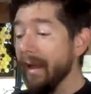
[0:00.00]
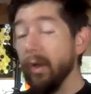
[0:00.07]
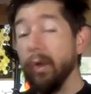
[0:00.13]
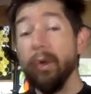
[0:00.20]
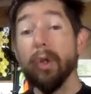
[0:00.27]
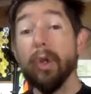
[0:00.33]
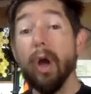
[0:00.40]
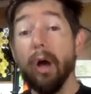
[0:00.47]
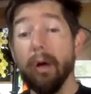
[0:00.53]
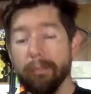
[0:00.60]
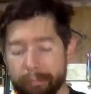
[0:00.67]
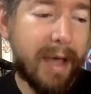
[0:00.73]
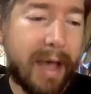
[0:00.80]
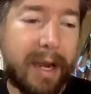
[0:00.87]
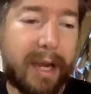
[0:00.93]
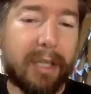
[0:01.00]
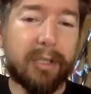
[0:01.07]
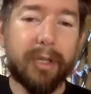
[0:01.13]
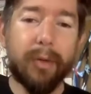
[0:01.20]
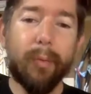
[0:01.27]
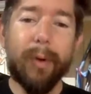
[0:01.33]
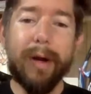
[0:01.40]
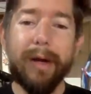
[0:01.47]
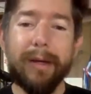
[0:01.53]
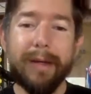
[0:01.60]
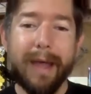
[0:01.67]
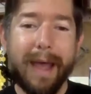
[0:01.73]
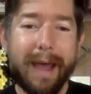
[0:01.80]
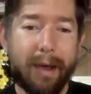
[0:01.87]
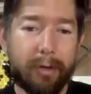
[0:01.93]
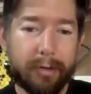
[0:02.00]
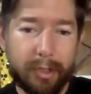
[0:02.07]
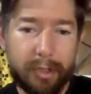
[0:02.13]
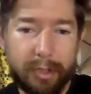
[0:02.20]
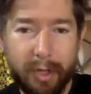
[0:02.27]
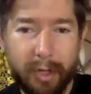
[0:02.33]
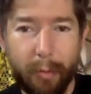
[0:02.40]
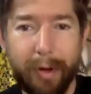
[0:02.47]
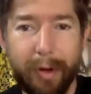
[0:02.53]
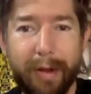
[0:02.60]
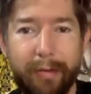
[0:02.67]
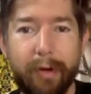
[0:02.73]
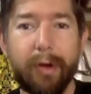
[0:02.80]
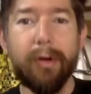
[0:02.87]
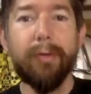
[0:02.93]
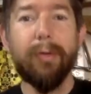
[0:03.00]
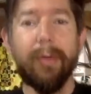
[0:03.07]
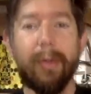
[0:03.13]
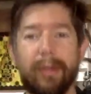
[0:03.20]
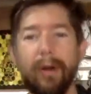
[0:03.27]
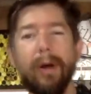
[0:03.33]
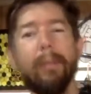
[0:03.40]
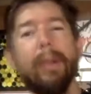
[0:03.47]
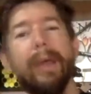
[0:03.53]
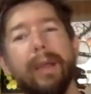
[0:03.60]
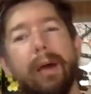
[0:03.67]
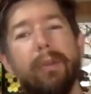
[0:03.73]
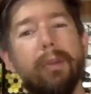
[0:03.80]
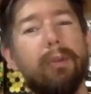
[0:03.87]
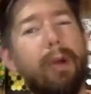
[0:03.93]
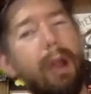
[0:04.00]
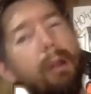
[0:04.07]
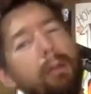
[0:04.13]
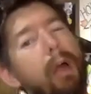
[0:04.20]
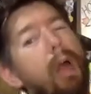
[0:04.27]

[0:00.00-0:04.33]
who to call. And I usually wear it out, so whenever I'm laying on the ground